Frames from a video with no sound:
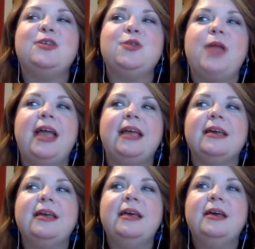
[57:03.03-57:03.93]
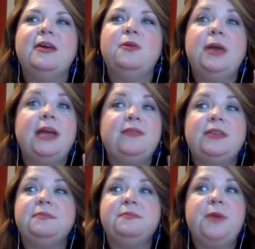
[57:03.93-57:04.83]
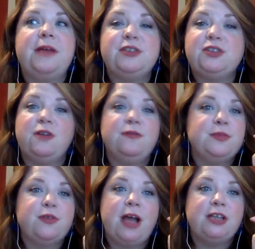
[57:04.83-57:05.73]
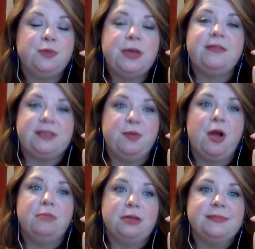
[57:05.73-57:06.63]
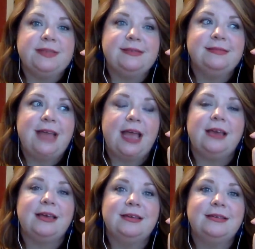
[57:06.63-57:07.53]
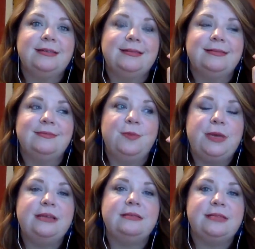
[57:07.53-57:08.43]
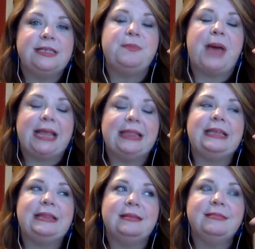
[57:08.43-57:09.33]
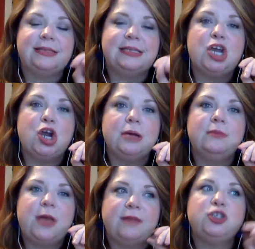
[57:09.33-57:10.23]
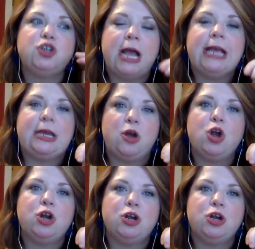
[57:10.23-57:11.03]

like, we have to start from scratch. We have some problems. Like we did badly this year. We have to try again harder.